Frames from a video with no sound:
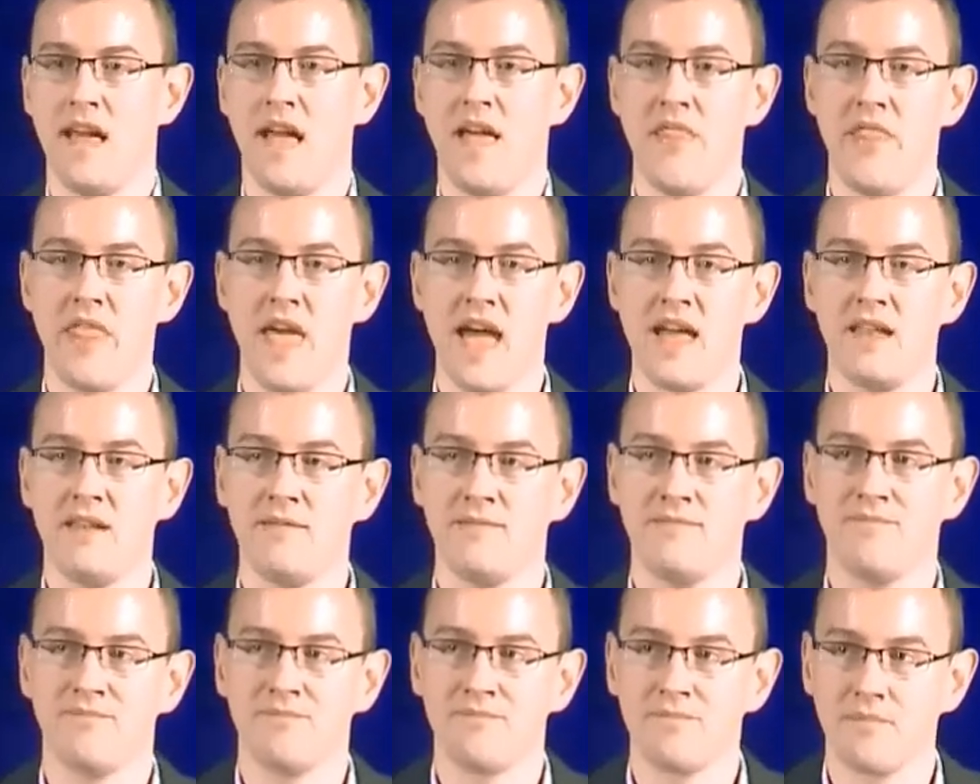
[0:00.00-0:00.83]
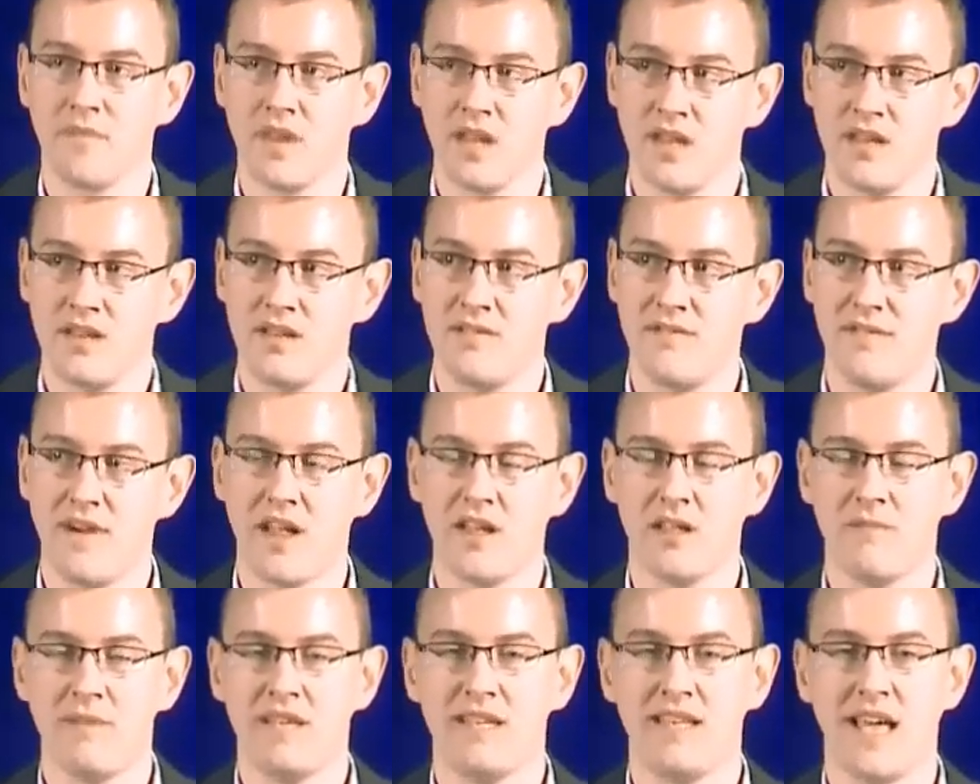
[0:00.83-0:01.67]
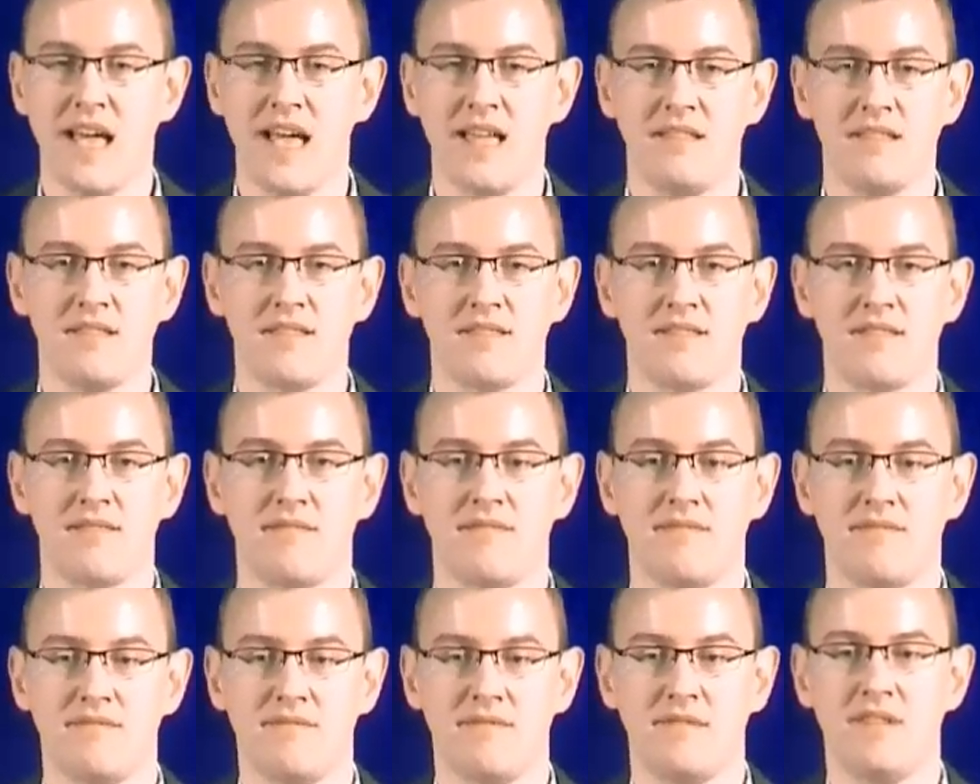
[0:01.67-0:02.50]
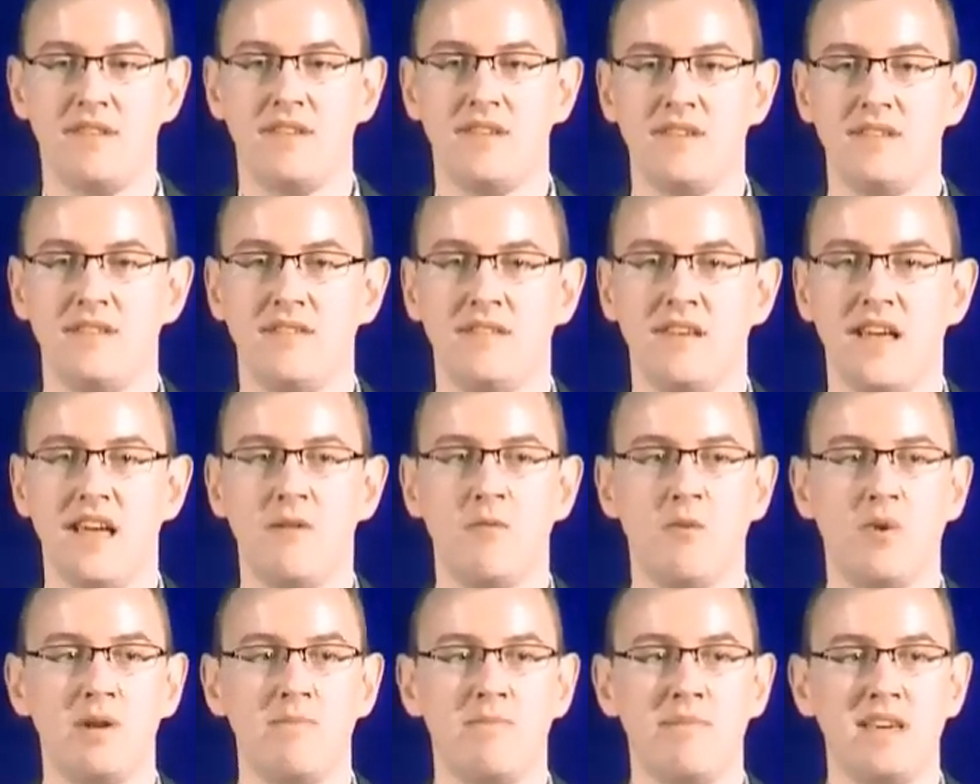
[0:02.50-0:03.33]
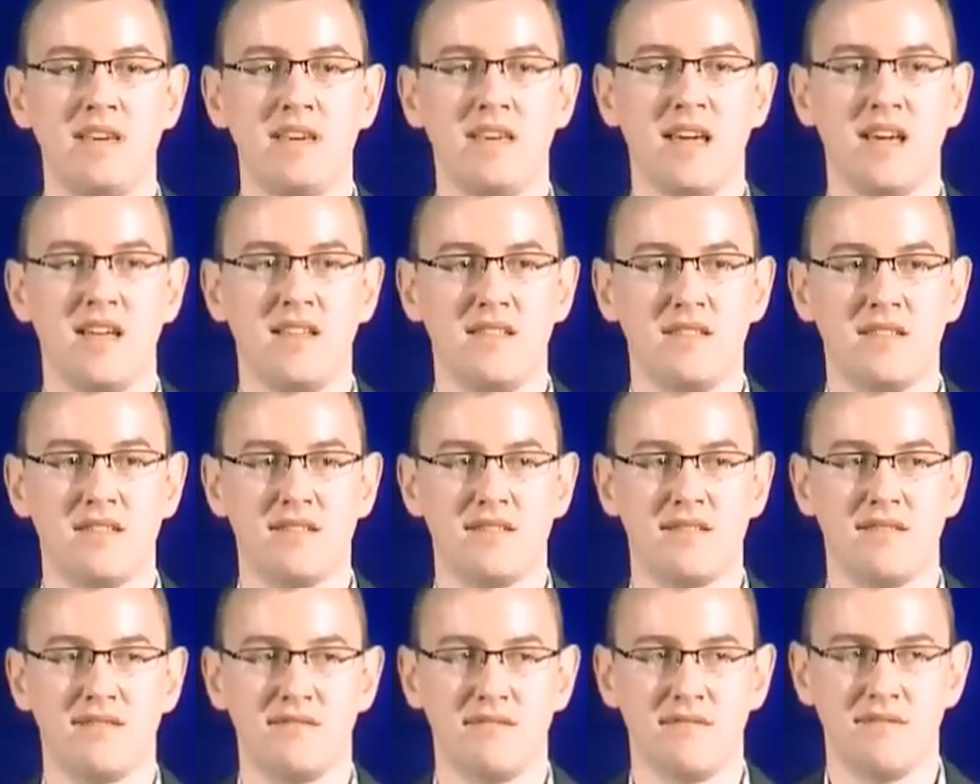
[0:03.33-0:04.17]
And then development ends. And what begins?